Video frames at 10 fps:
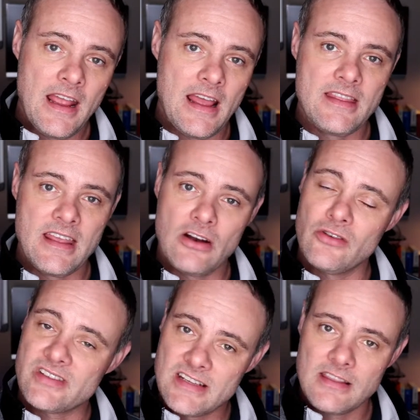and then
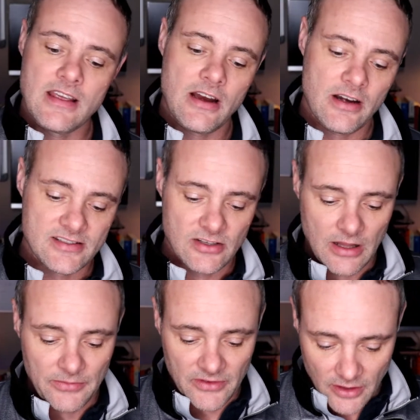it'll sit there
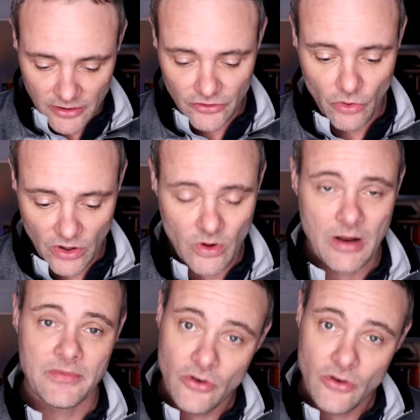until I'm done doing what I'm